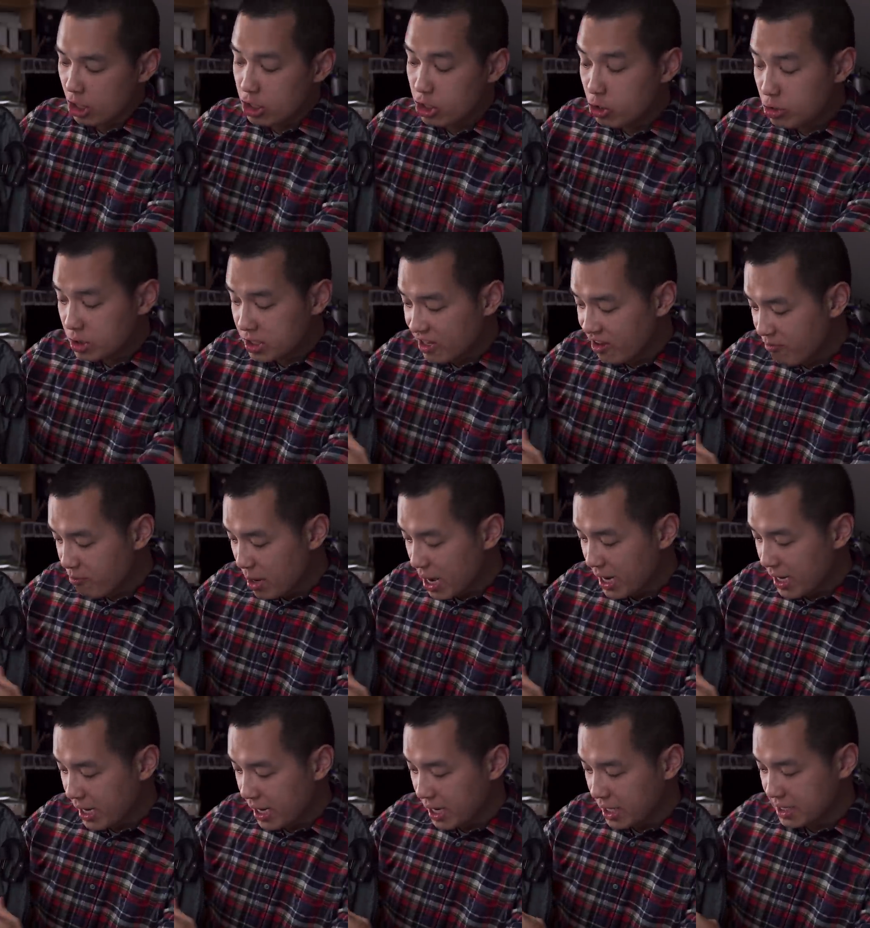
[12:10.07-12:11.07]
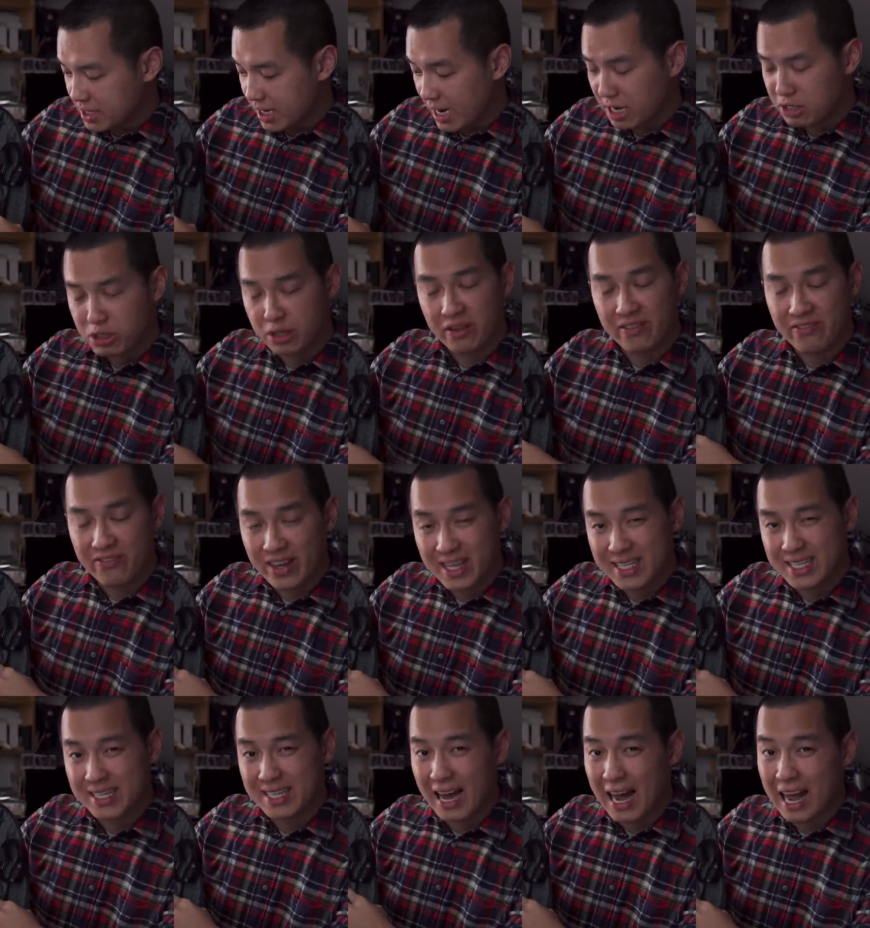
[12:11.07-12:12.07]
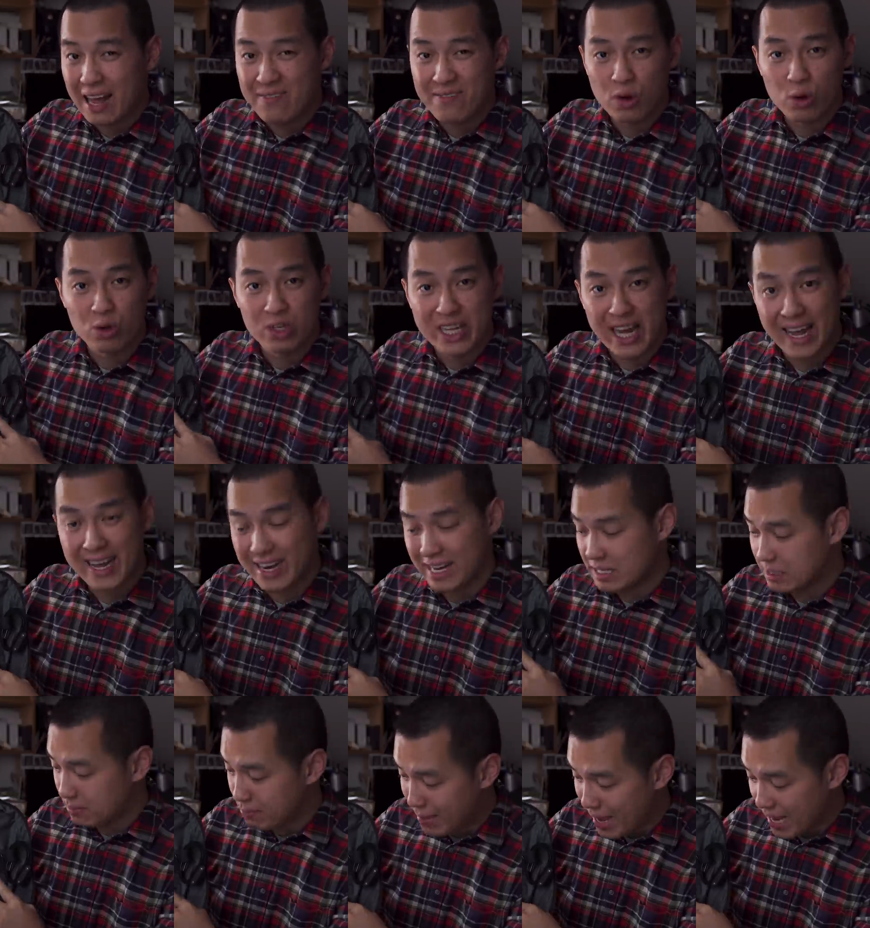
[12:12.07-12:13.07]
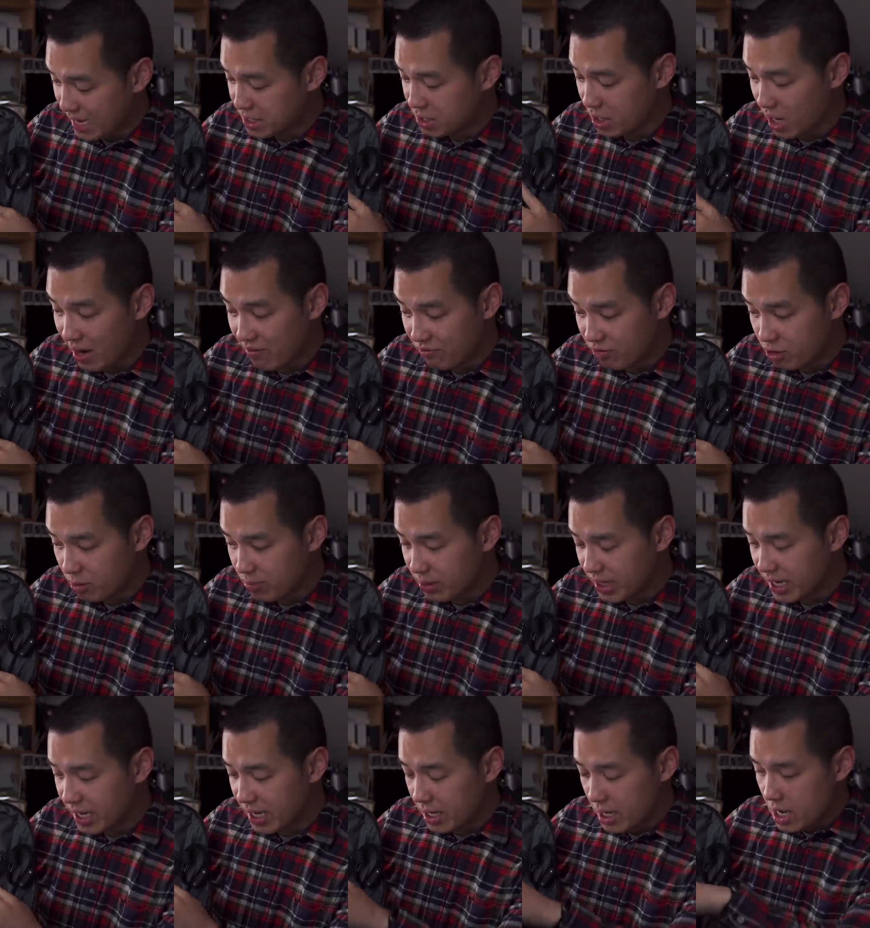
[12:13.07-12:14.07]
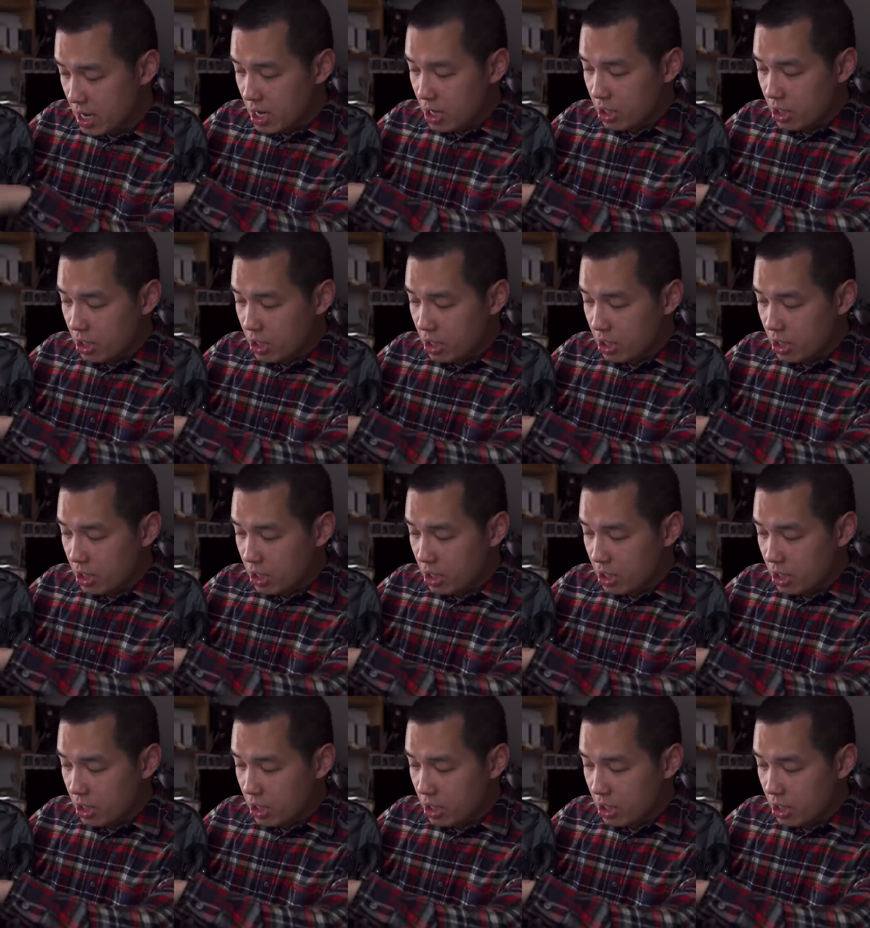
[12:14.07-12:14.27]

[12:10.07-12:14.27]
Two sleeve pockets that actually fits an iPhone XS Max comfortably.